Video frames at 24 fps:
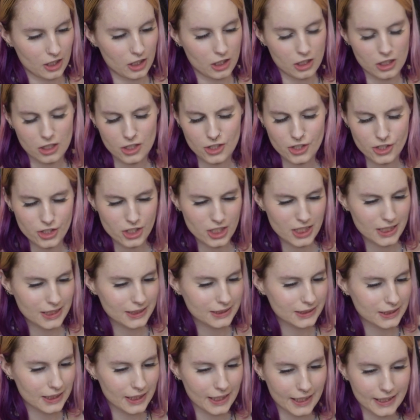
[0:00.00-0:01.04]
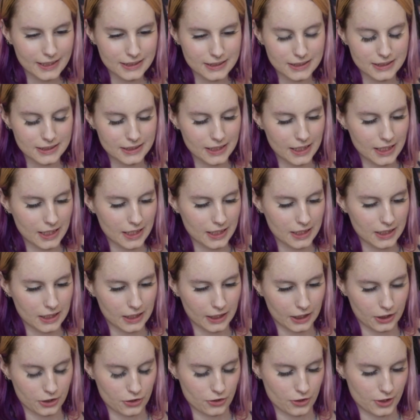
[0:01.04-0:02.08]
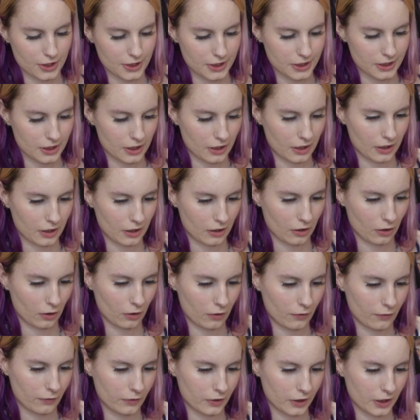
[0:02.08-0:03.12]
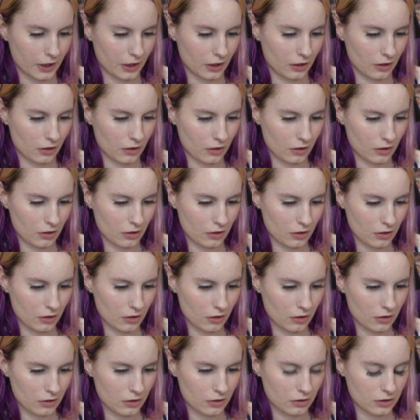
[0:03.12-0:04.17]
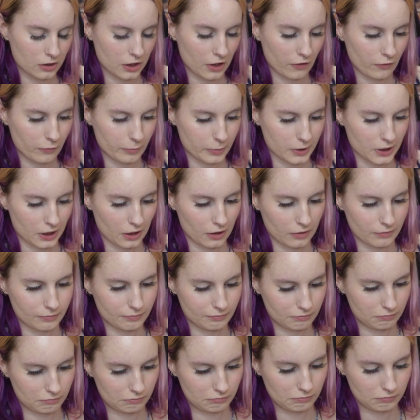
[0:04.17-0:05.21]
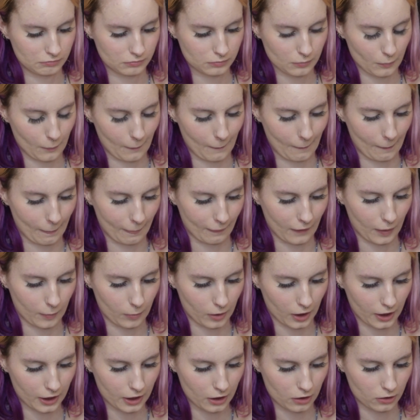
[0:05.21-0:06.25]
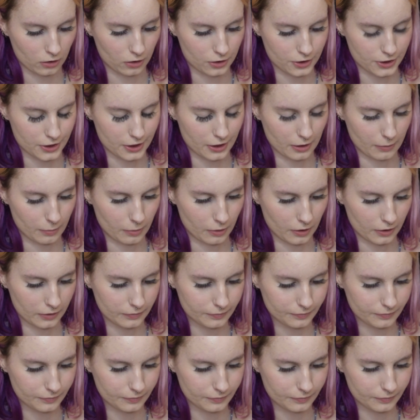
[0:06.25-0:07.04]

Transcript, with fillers: just in case there's anything extra to see, and hopefully 7%. I'm cutting it close here, but